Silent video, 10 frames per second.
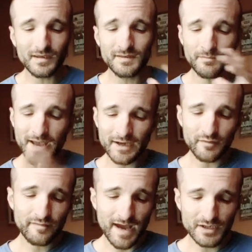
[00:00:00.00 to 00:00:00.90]
in the
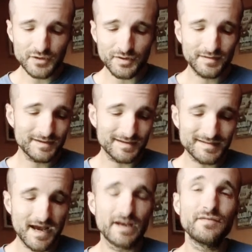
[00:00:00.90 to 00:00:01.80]
manufacturing, the
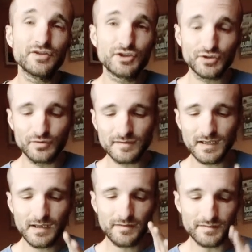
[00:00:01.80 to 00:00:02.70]
design of the shoes,